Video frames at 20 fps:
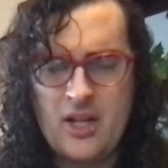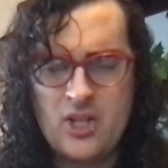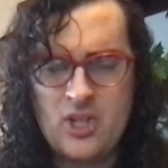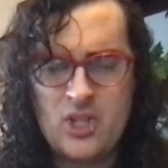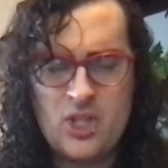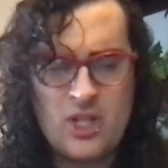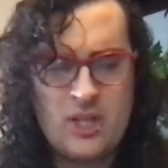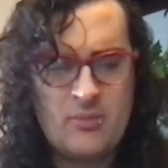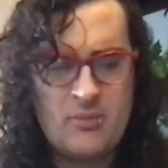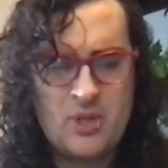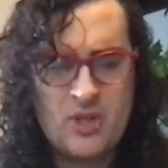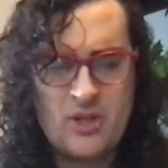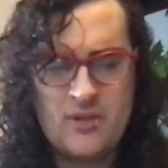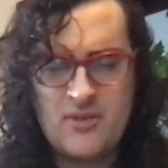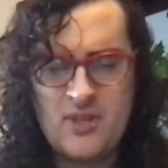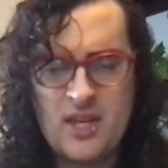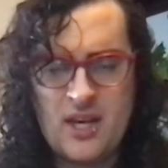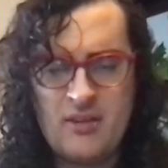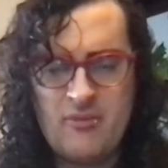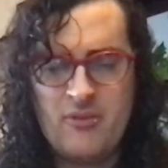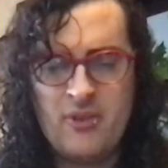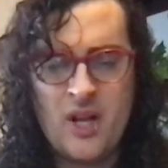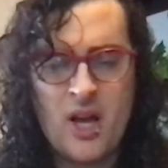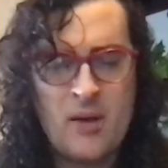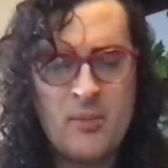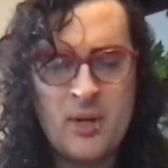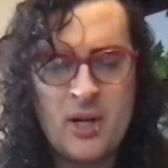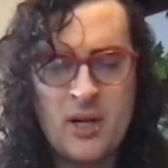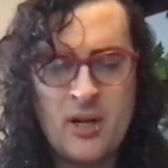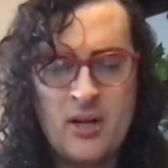she observes that
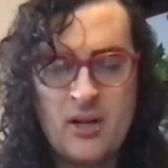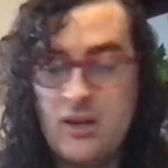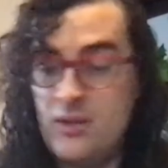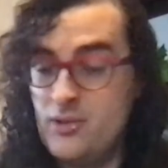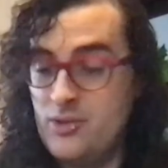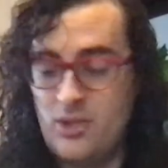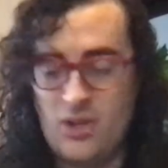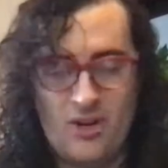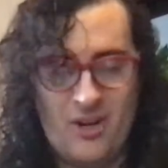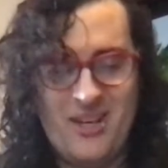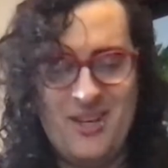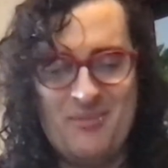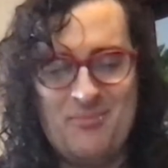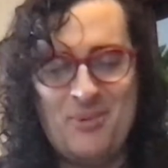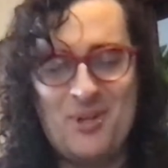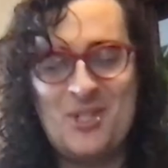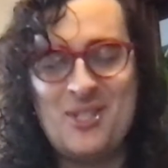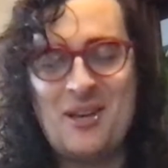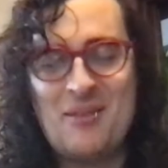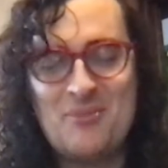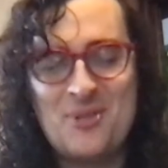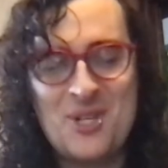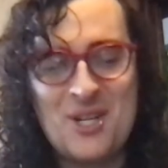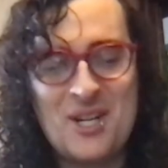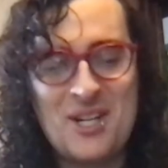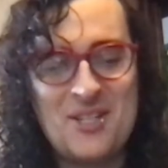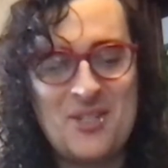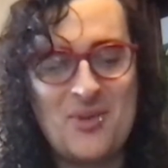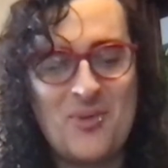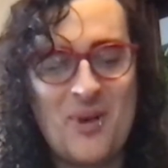perception
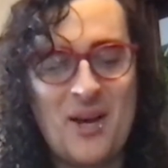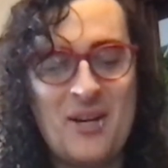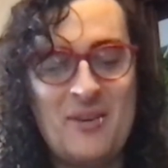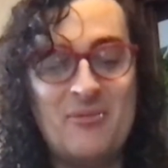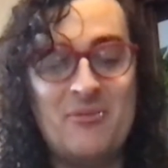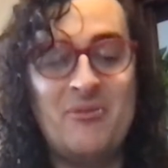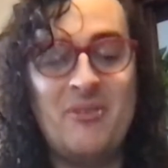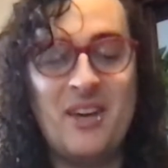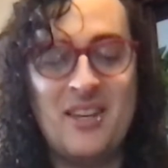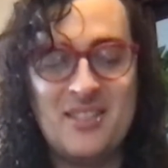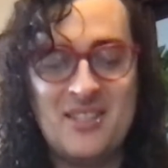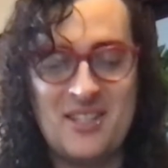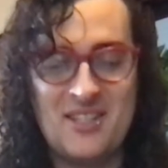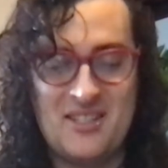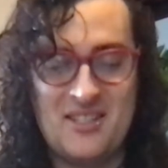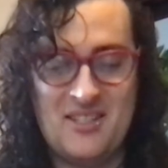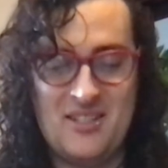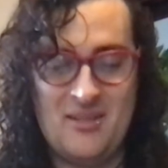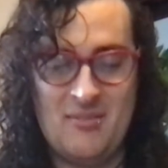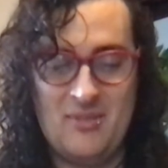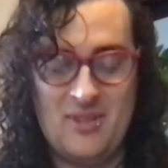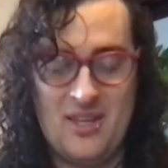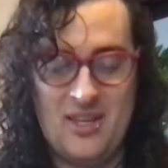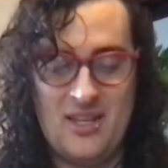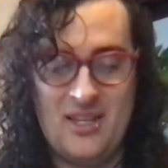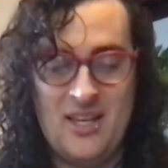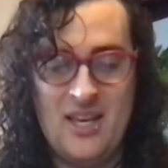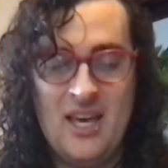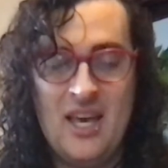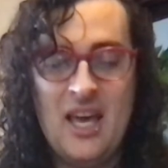is a way of facing something,
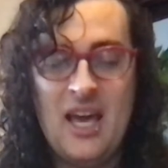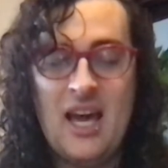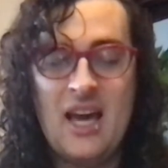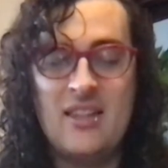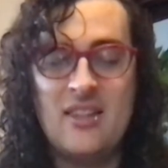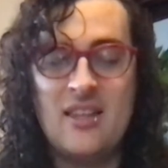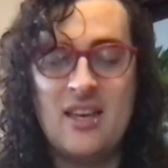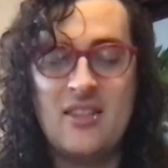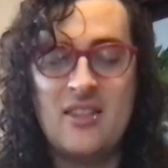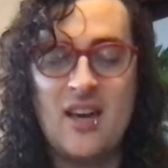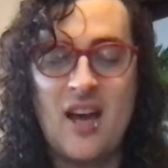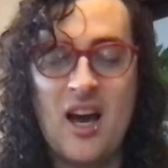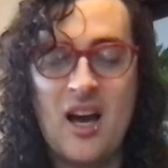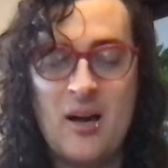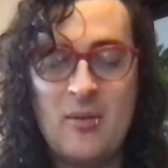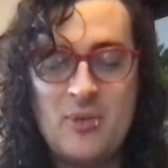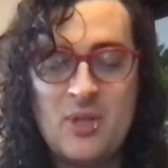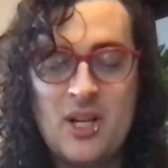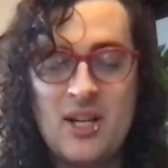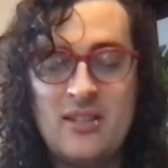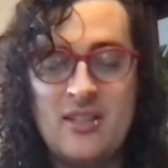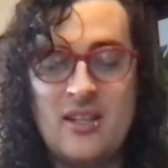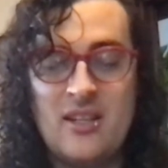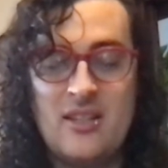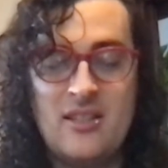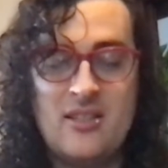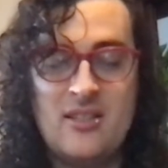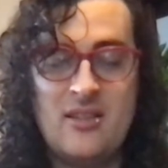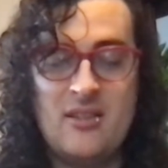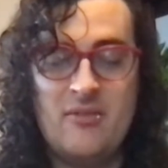and that the object
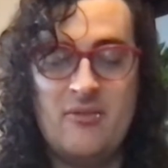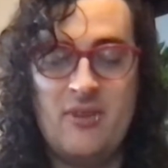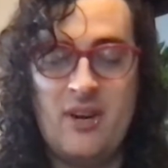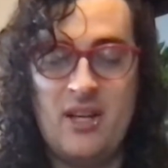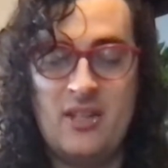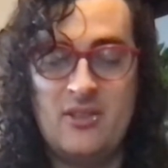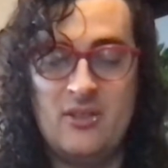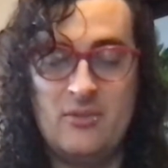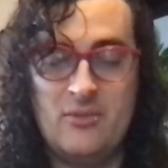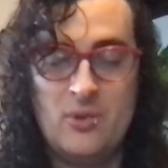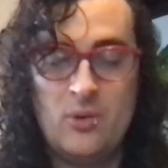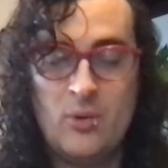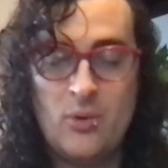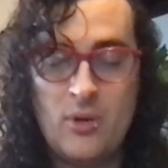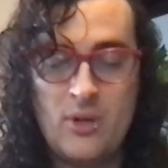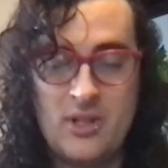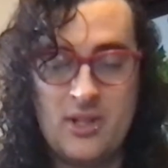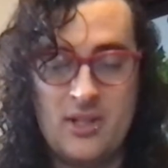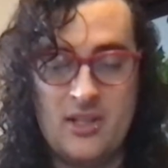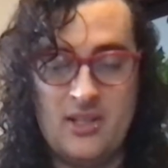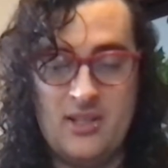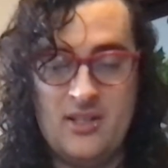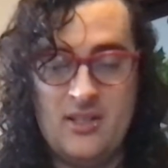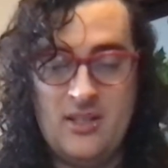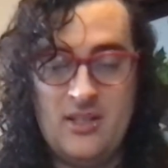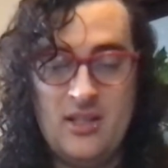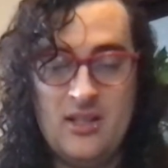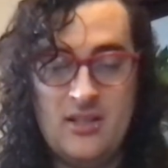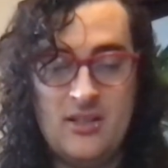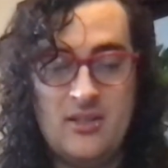is an effect of towardness.
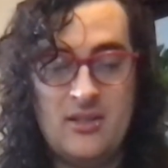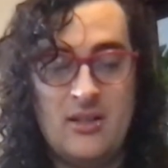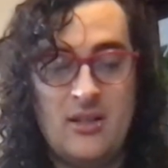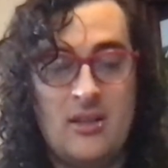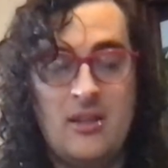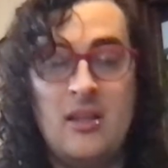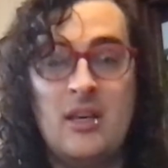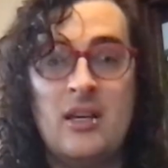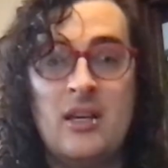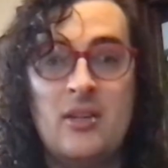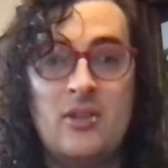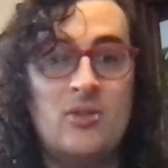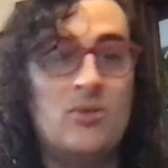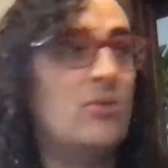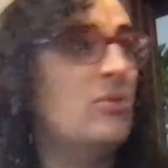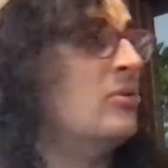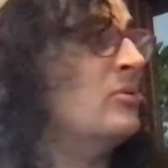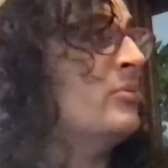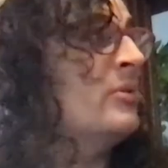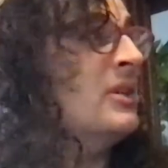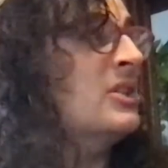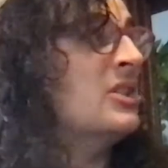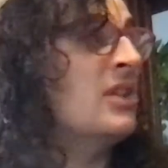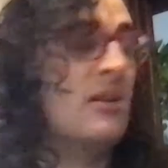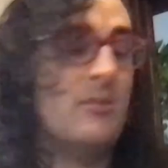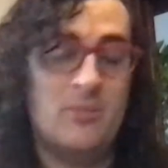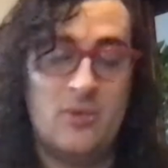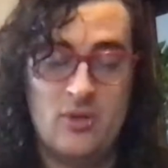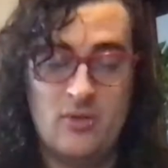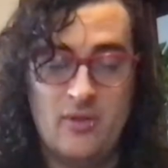It is the thing toward which
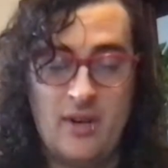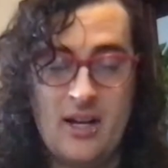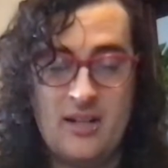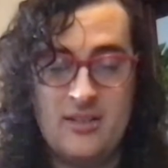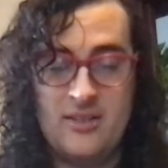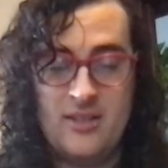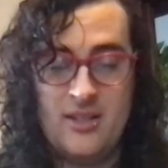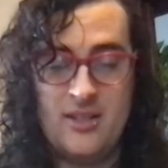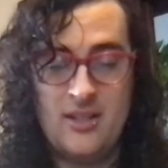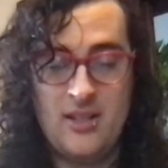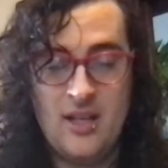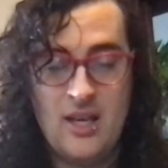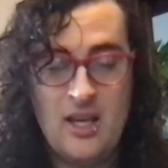I'm directed,